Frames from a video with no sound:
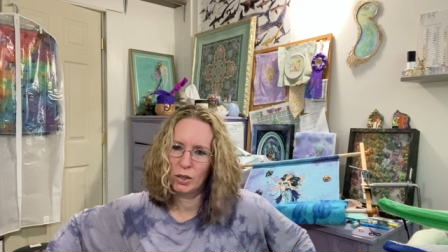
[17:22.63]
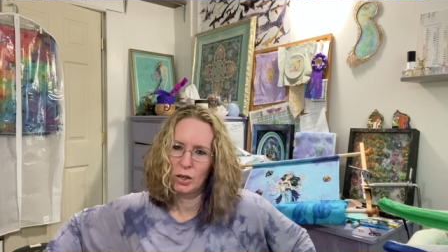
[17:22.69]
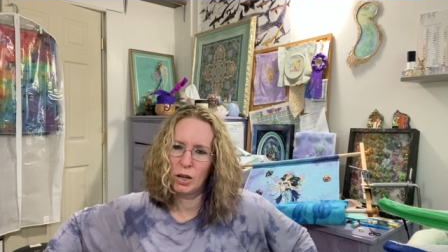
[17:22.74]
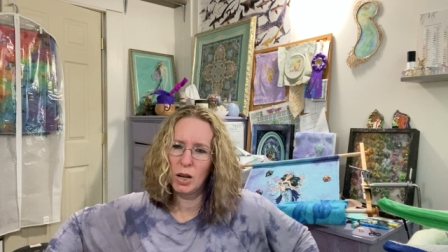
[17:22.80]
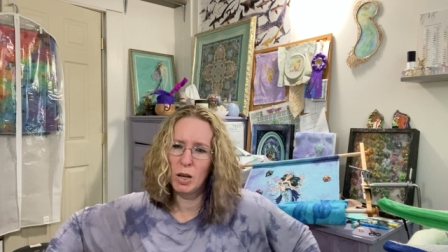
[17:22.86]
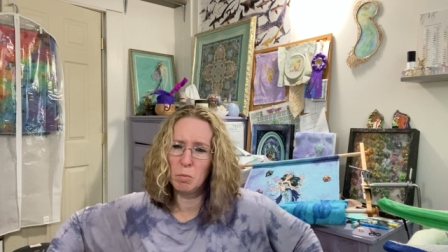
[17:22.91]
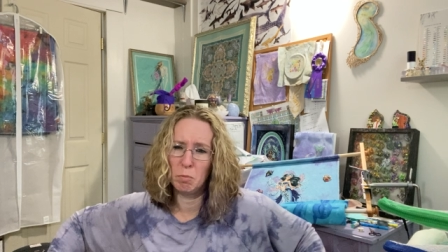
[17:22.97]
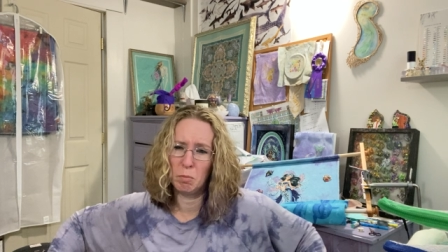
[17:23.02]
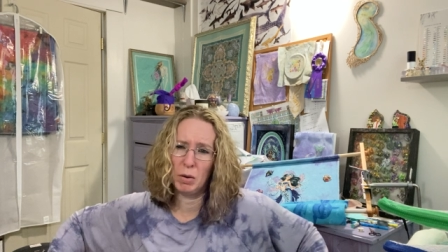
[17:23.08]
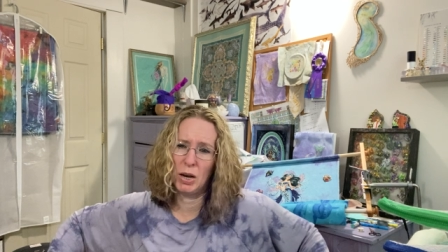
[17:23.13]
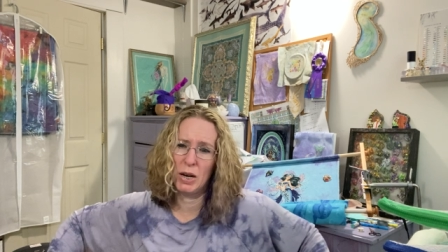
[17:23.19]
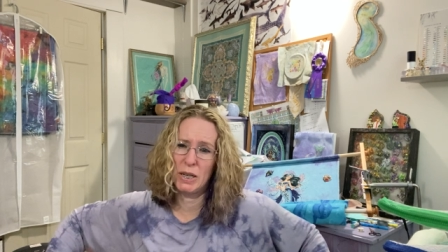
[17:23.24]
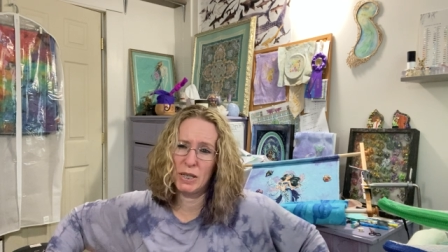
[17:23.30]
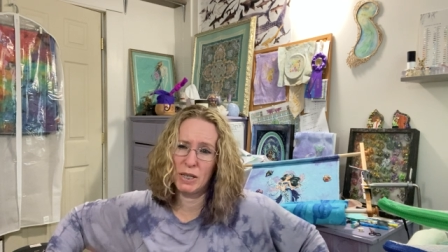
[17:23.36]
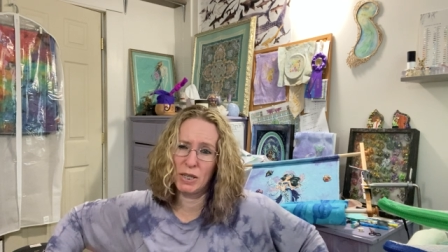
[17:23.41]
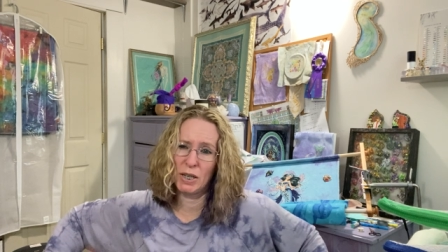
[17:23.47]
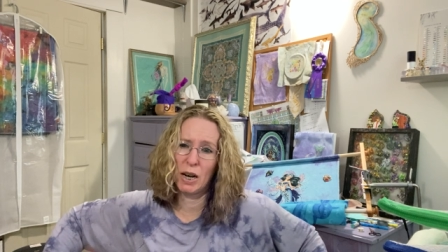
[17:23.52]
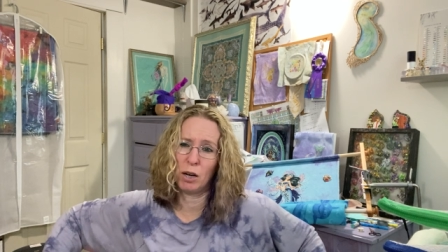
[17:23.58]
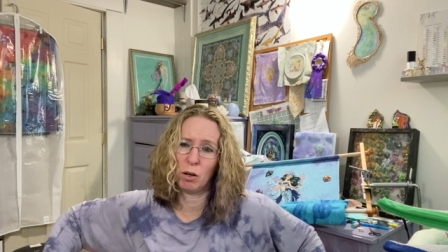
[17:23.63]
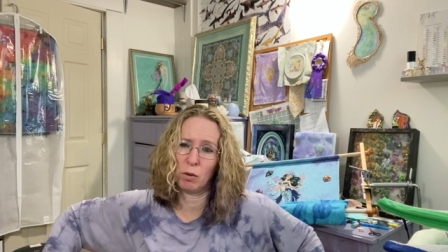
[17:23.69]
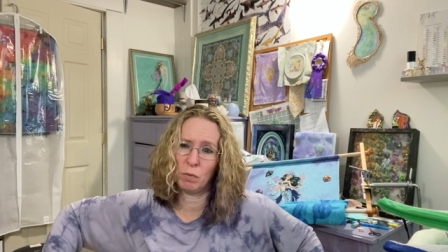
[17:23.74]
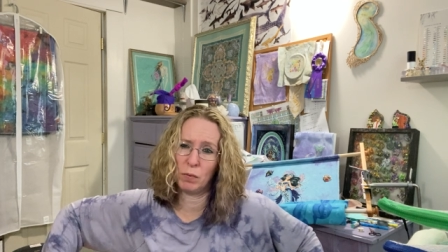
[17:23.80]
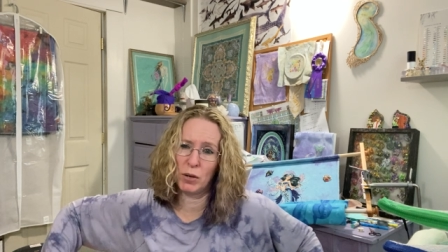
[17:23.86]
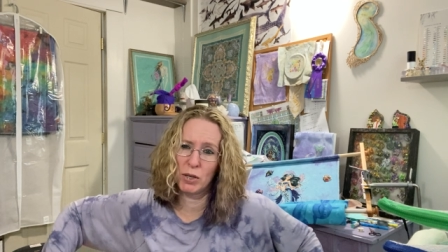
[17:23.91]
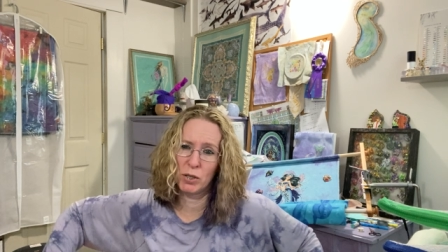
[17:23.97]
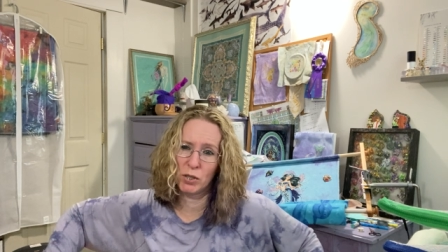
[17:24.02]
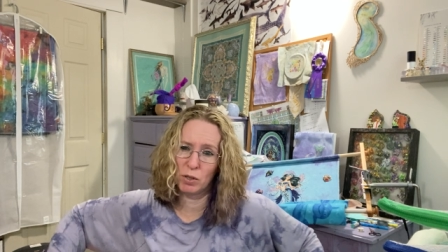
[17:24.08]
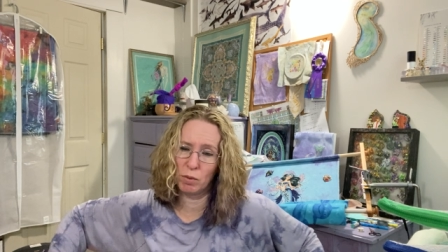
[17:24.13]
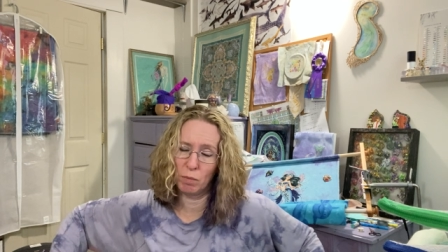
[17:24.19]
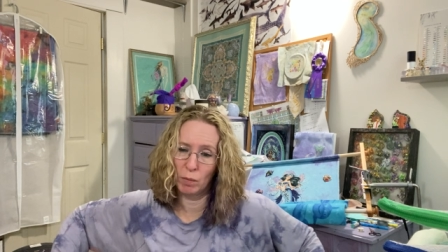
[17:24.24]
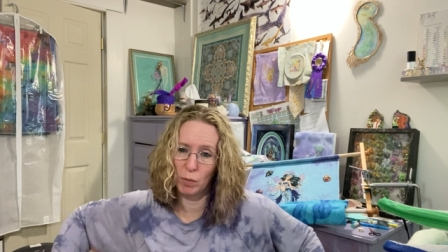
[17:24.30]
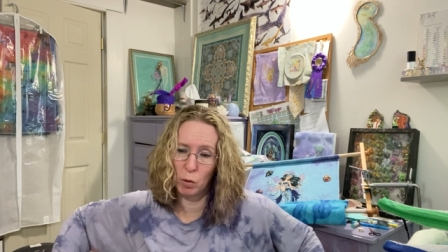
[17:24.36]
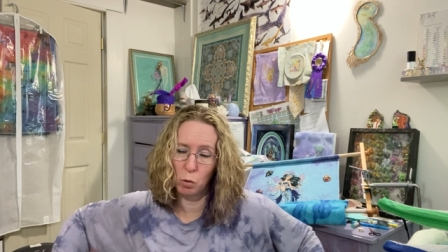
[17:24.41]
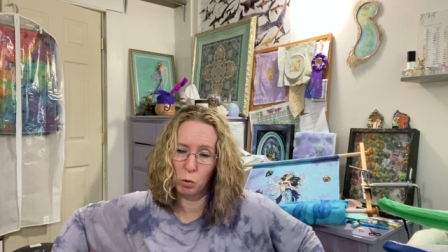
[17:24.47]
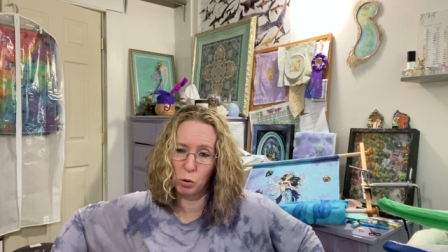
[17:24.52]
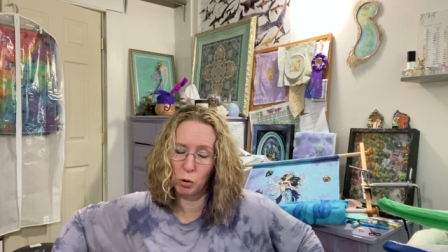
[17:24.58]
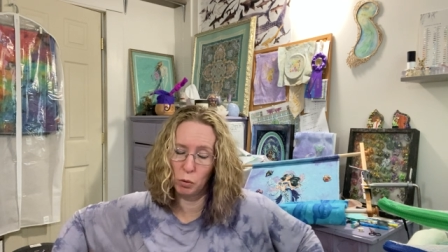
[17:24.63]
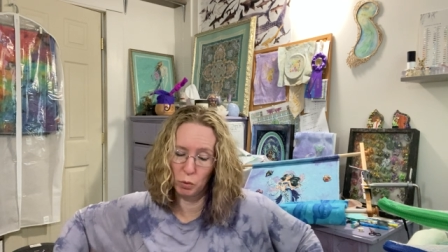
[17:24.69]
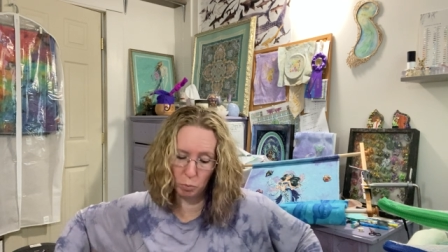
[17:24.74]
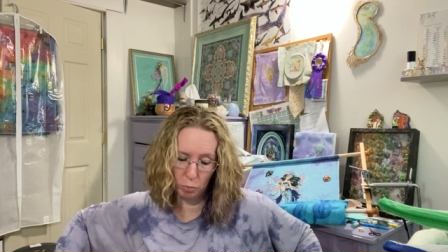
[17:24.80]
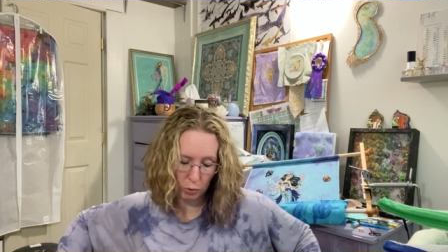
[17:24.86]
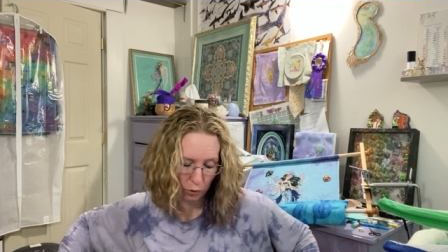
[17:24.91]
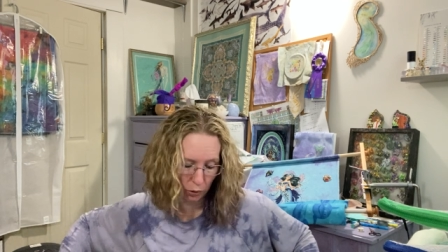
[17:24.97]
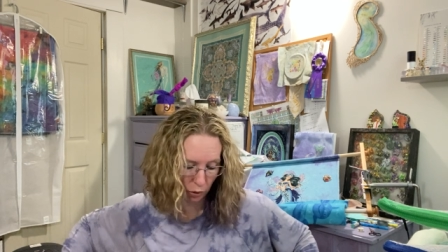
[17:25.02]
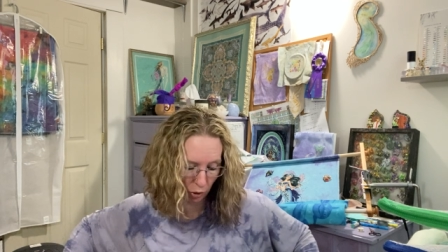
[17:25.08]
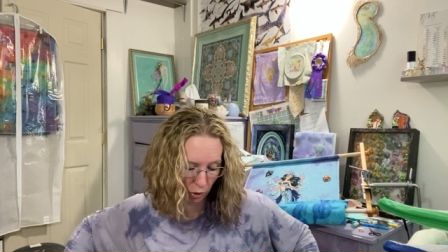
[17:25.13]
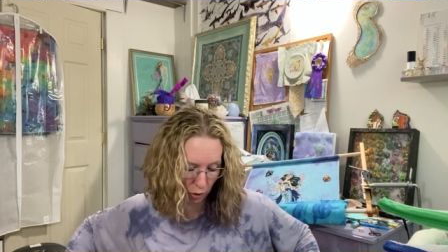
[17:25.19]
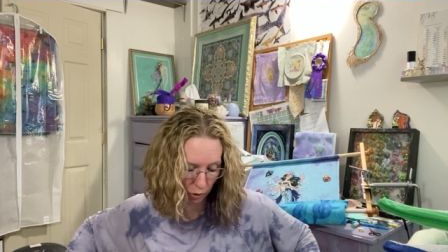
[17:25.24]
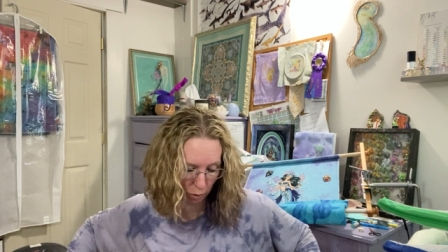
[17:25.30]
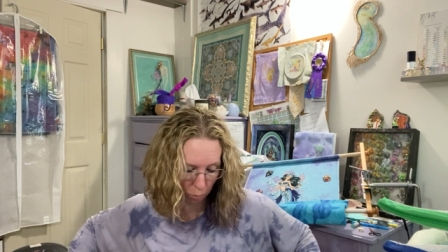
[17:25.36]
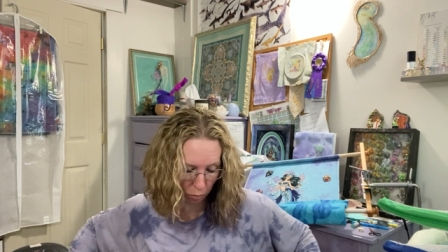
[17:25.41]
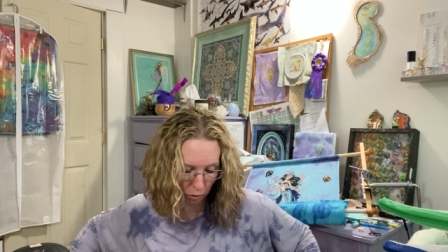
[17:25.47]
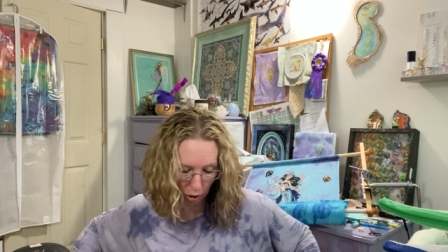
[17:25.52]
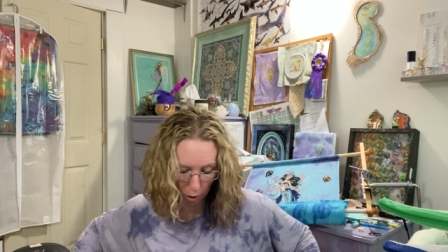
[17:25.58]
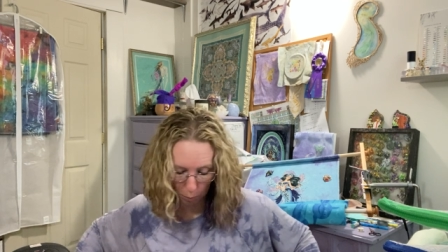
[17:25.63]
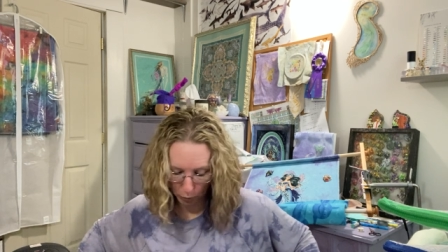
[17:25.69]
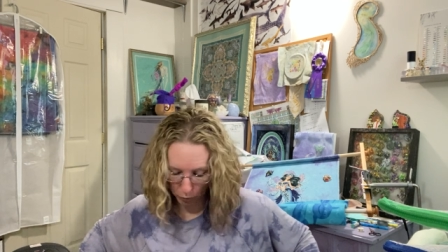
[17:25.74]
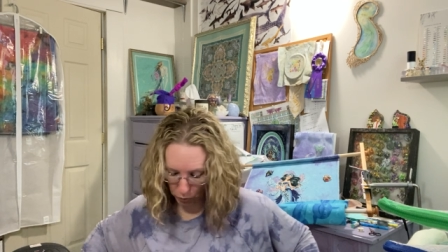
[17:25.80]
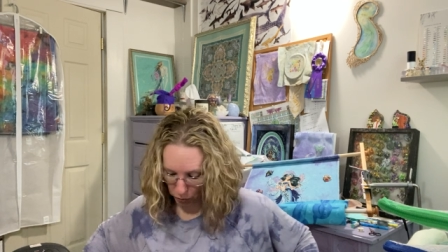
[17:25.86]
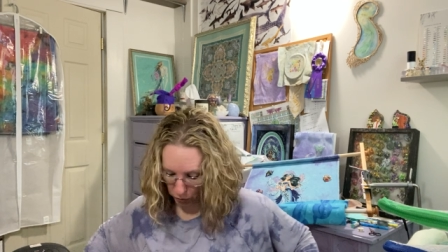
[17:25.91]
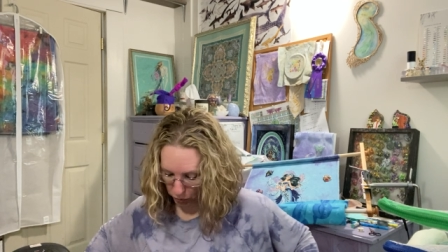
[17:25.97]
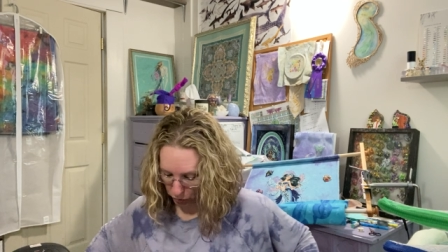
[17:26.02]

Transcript: I might sacrifice some Velcro and put it on the proper